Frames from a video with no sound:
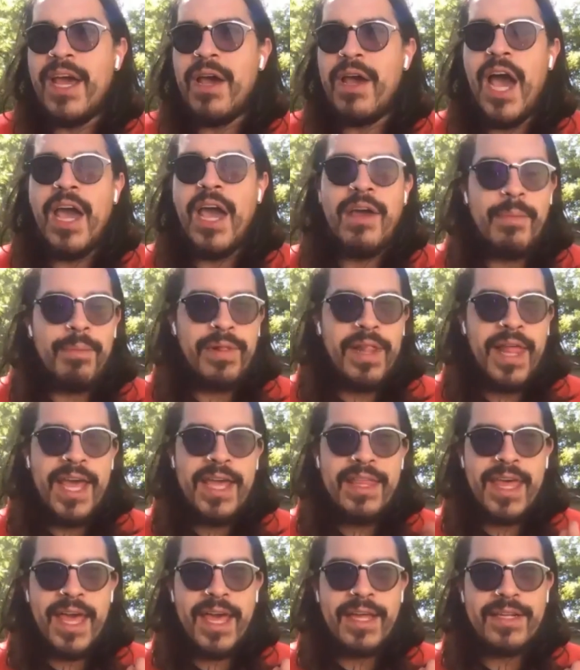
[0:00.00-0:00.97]
I
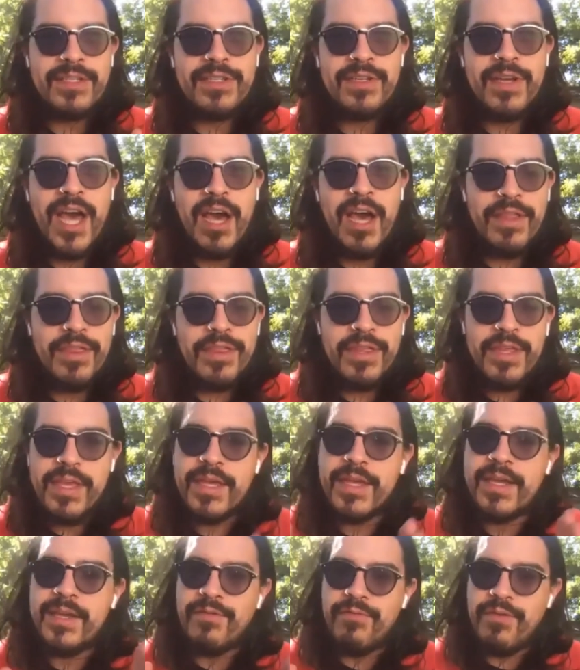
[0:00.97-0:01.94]
apply that to how I
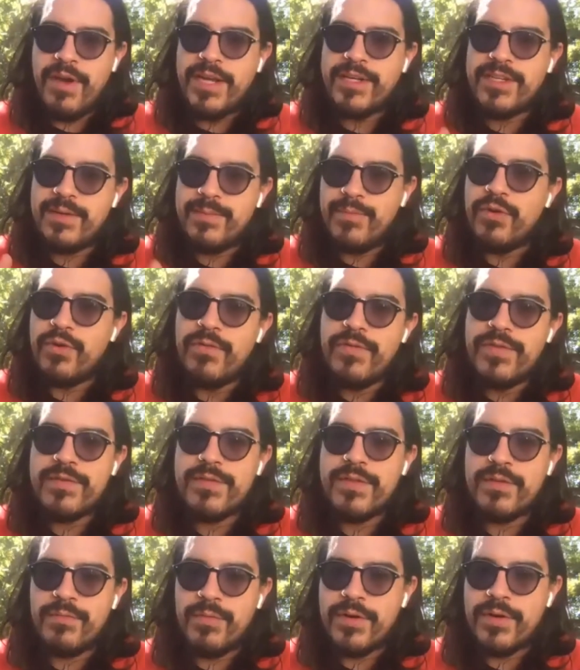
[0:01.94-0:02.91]
think and write and move
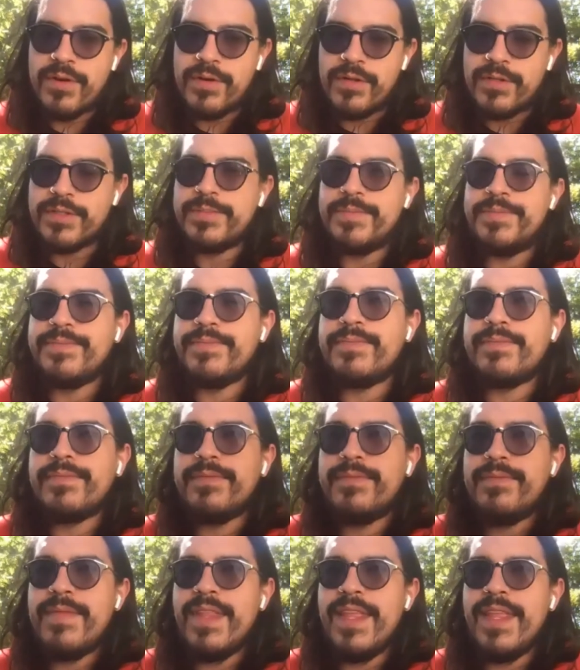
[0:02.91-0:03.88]
through the world.
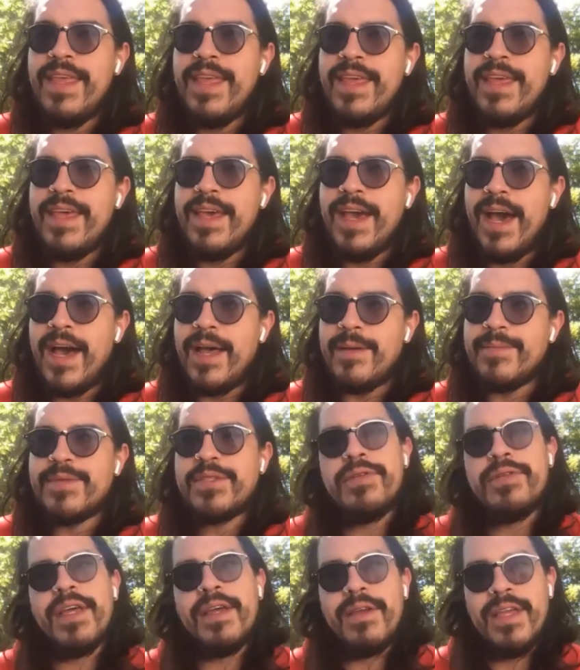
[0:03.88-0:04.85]

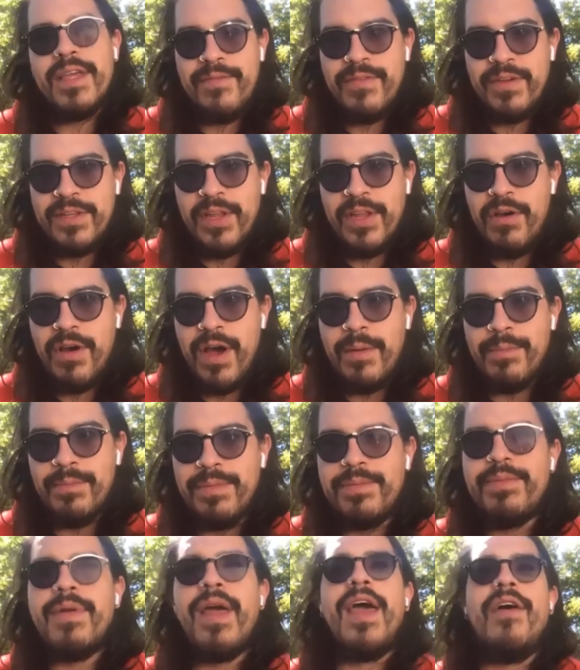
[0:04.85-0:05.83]
So like, even though I'm
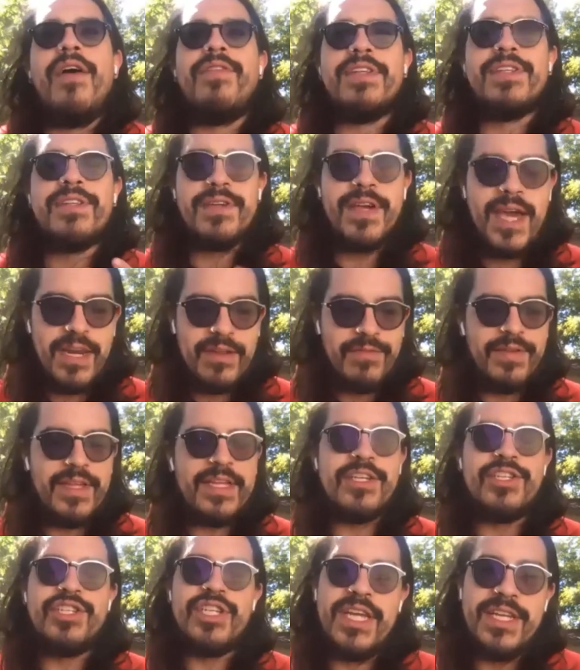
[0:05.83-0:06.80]
having to kind of
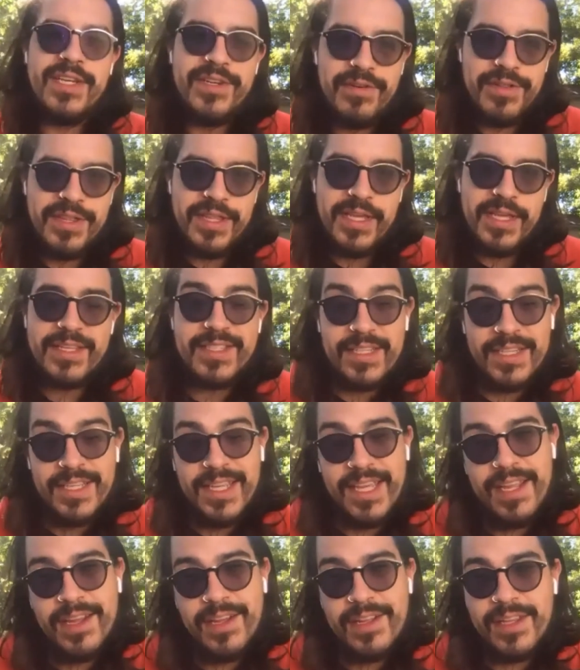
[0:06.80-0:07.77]
engender things in
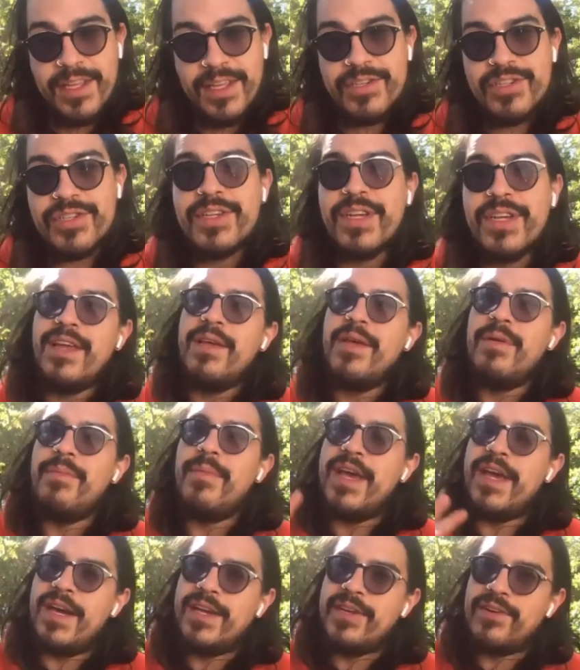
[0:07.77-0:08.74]
English,
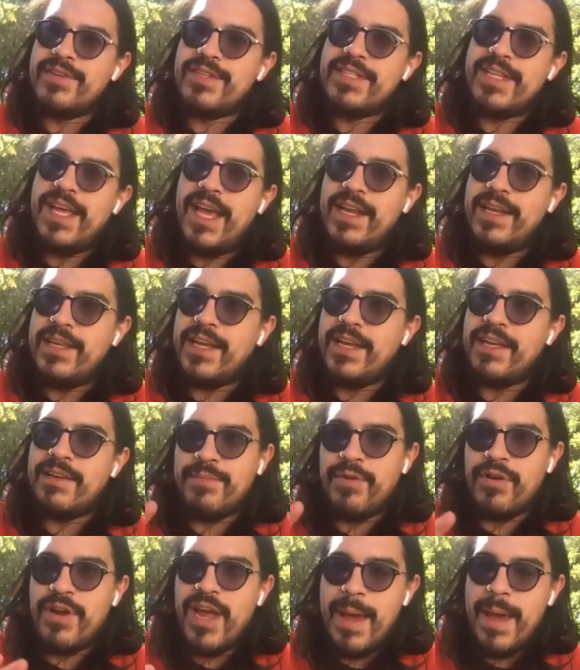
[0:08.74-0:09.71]
my understanding and
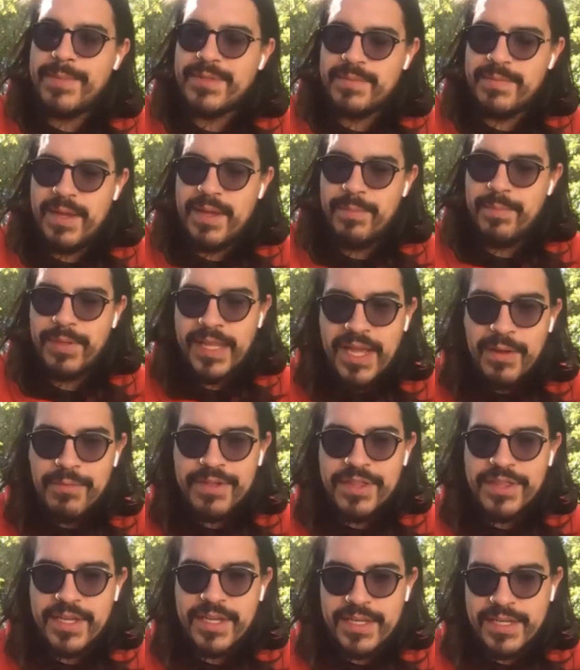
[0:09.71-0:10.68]
perhaps my play
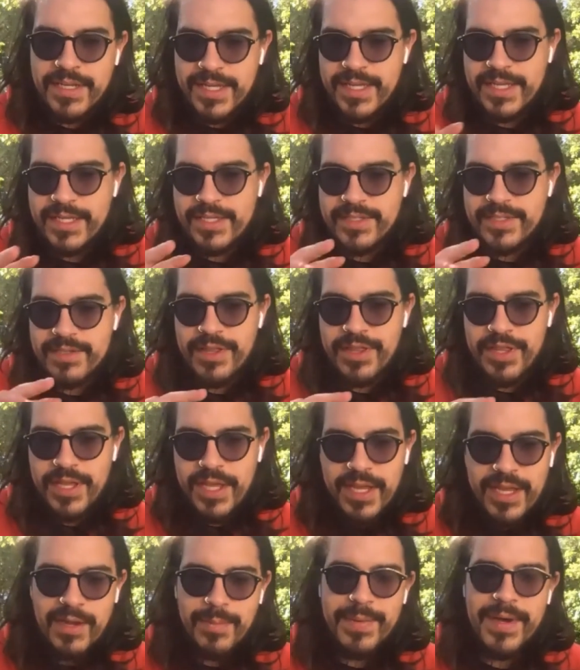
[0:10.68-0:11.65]
with it is to
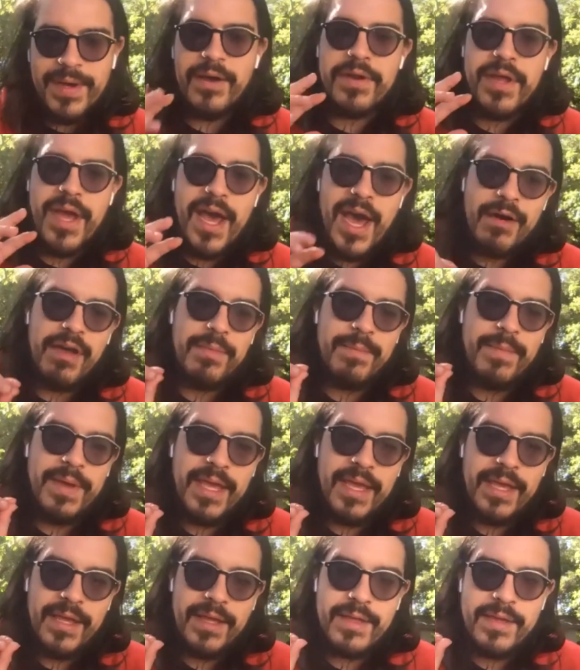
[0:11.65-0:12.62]
think about how I
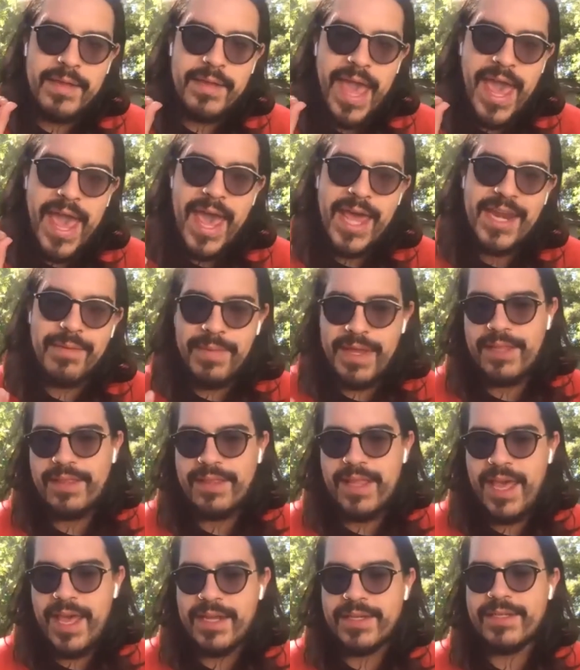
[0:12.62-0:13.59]
may animate
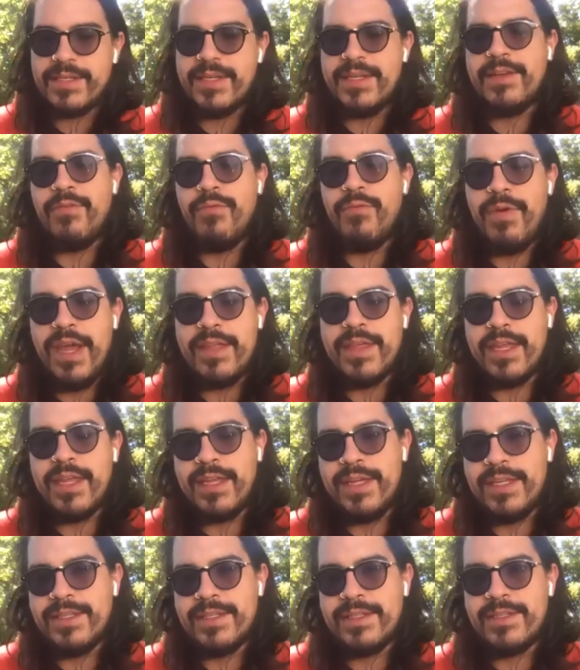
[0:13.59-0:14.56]
that in a way that
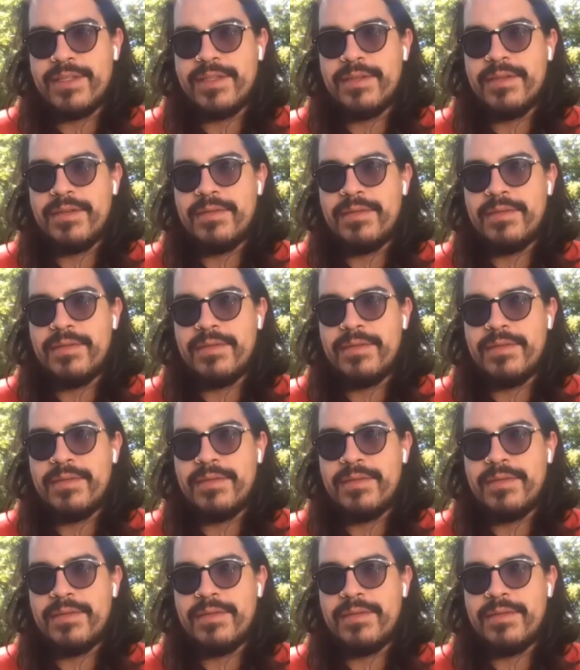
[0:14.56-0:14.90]
is